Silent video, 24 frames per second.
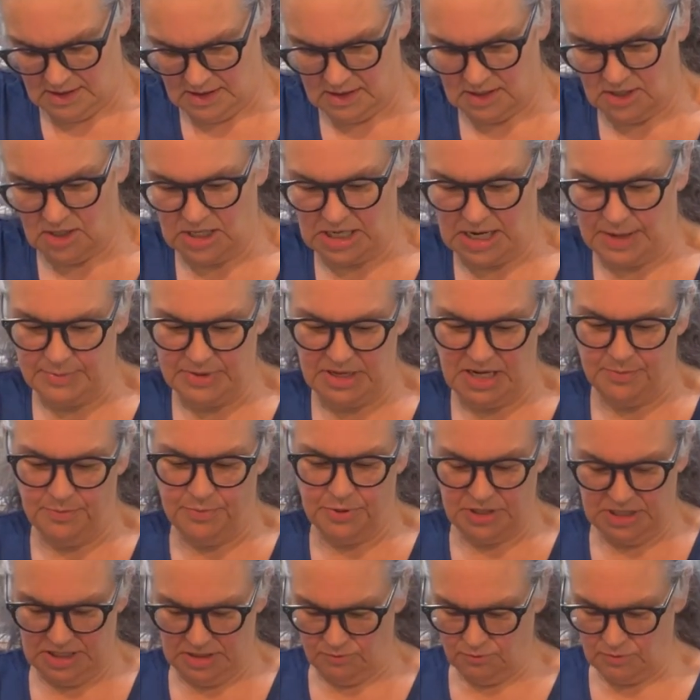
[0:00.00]
Good, I'm gonna
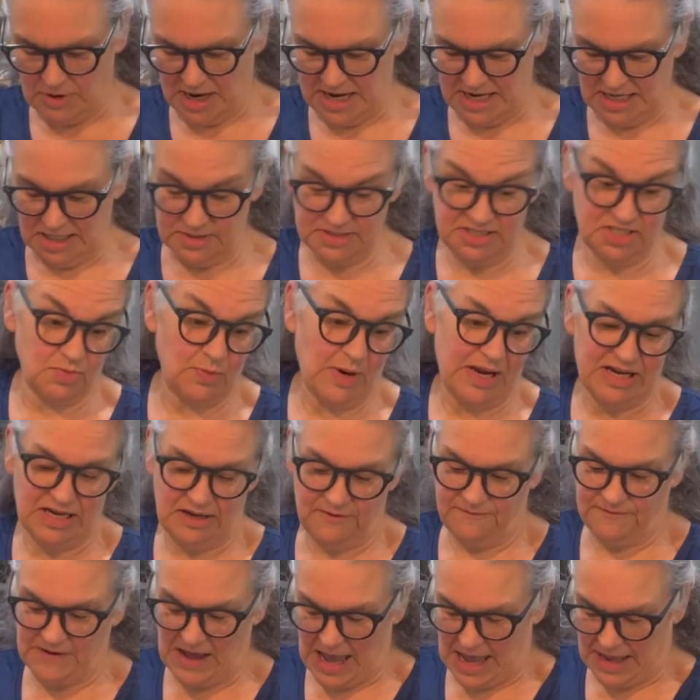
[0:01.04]
put it right, it's right at
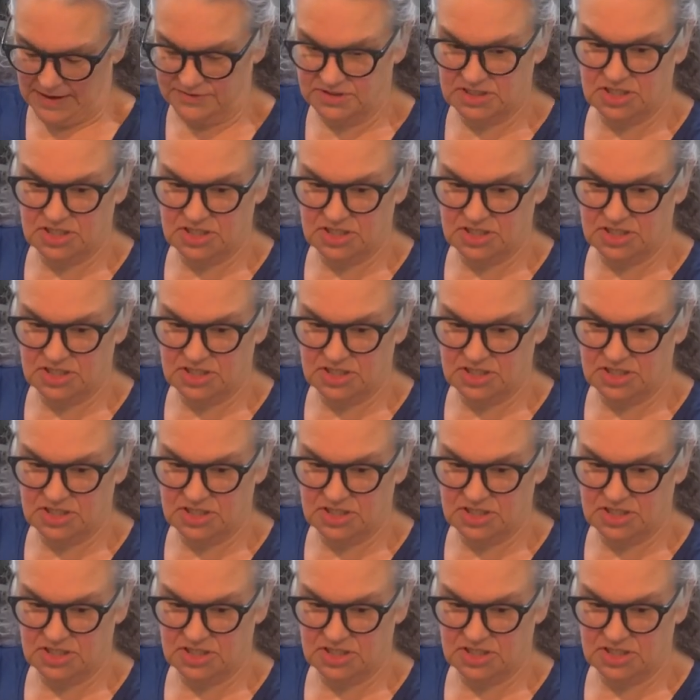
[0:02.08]
five.